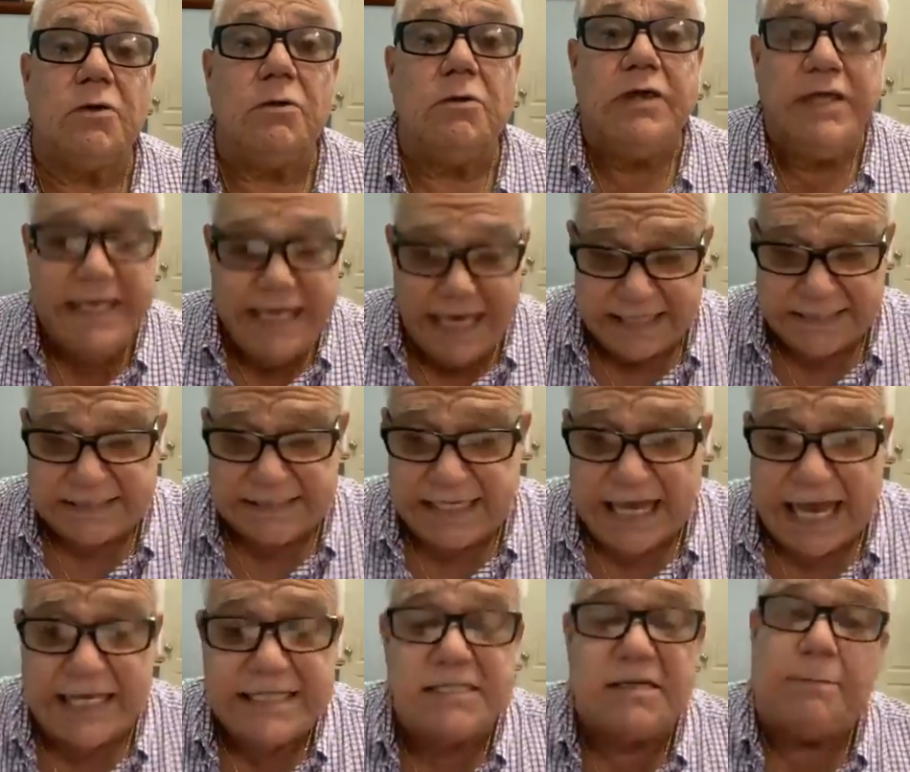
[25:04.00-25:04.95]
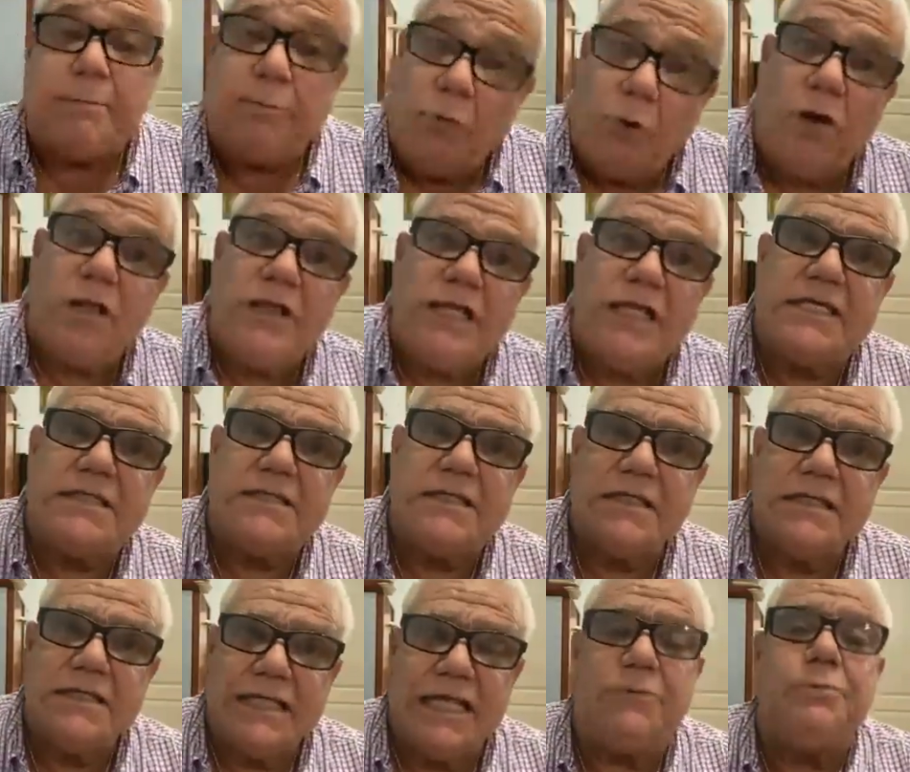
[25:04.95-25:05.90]
So yes, I support
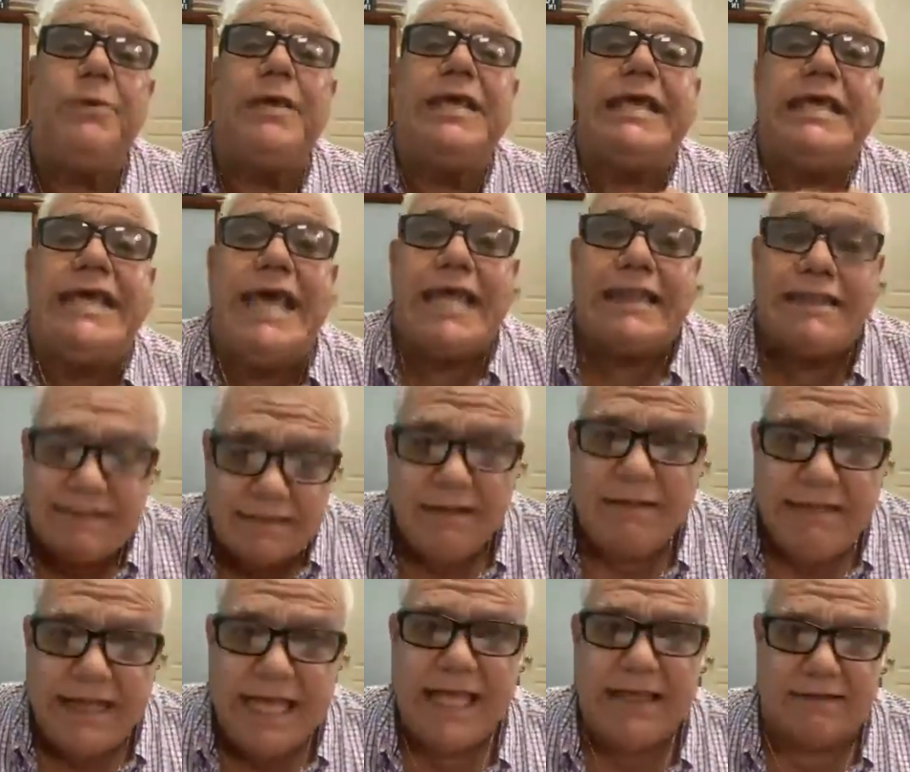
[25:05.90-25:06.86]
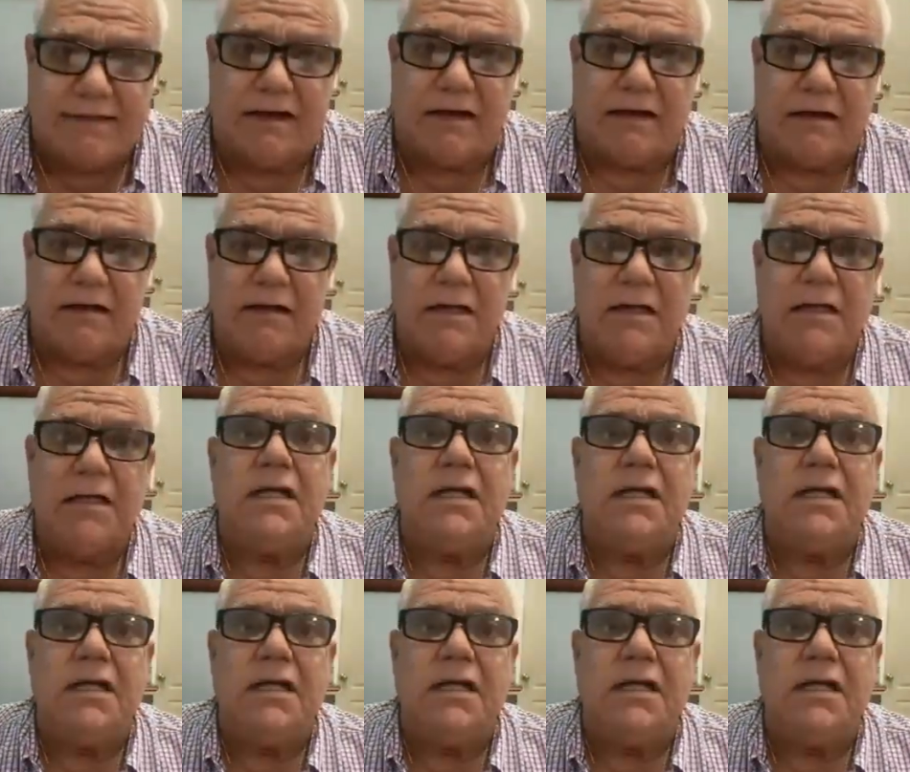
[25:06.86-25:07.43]
this, that we get the data.